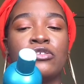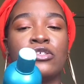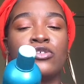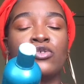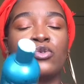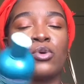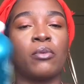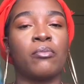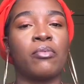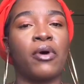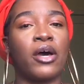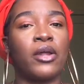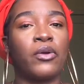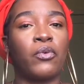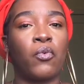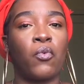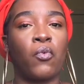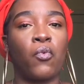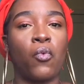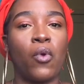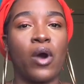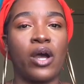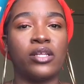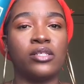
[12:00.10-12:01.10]
it to about
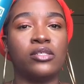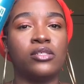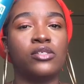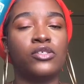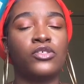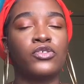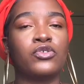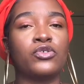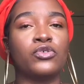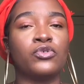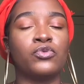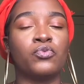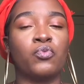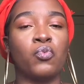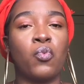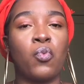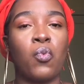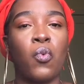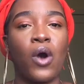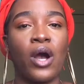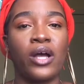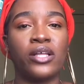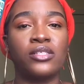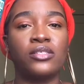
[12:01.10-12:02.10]
once
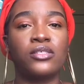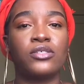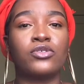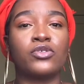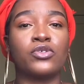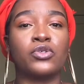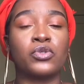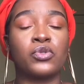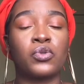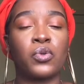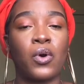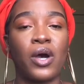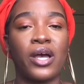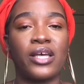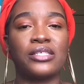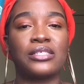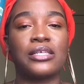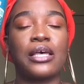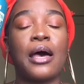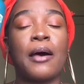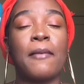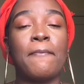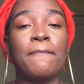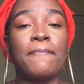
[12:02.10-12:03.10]
to twice
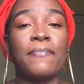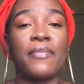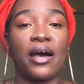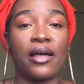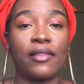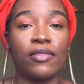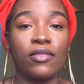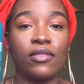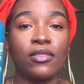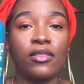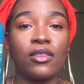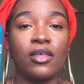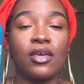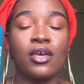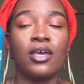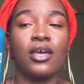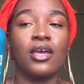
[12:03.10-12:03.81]
a month.